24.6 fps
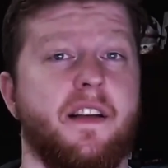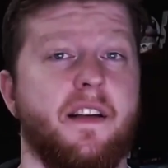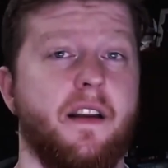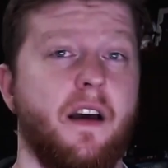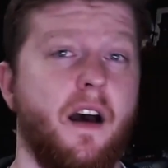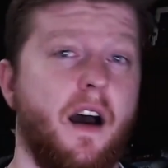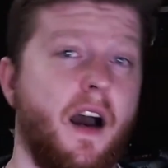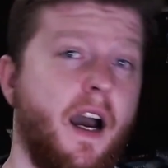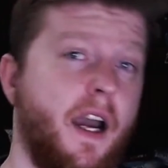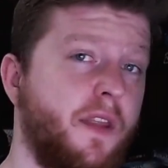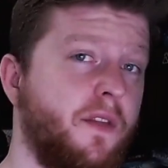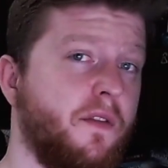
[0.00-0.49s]
in
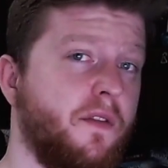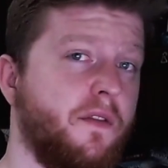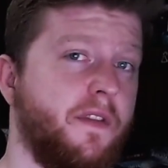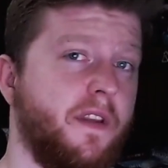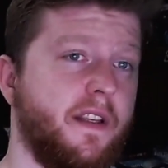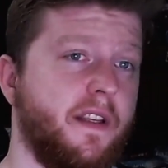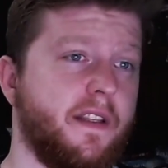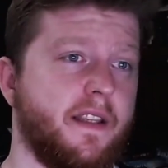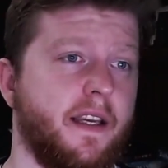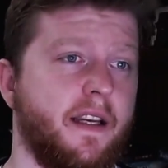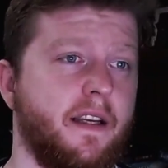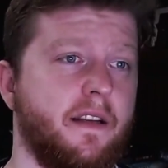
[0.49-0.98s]
either of
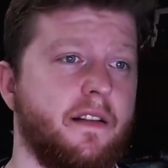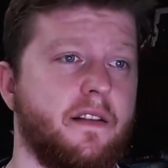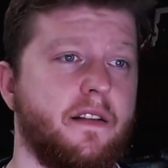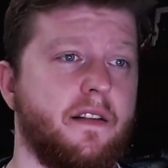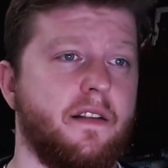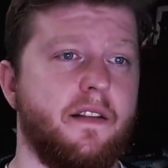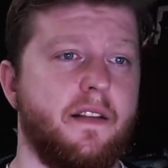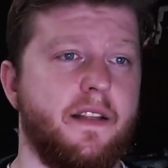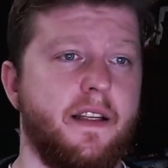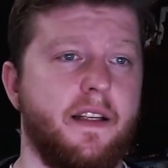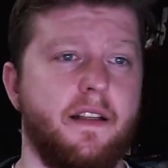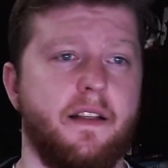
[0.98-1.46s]
these things,
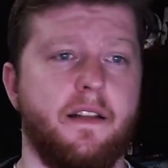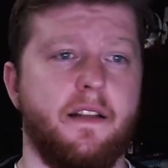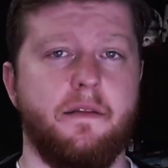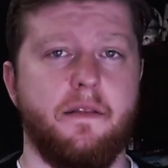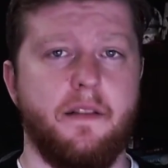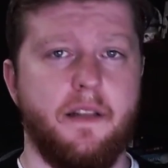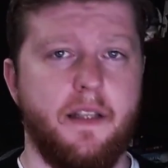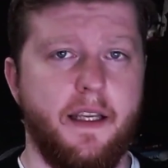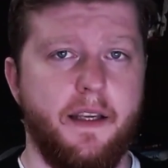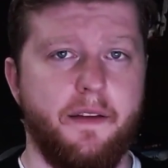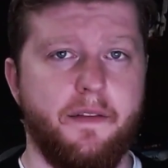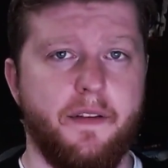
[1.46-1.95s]
consider
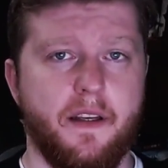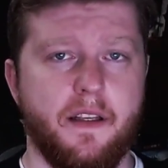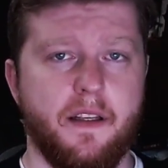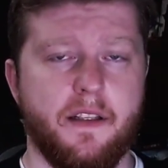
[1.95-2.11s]
leaving a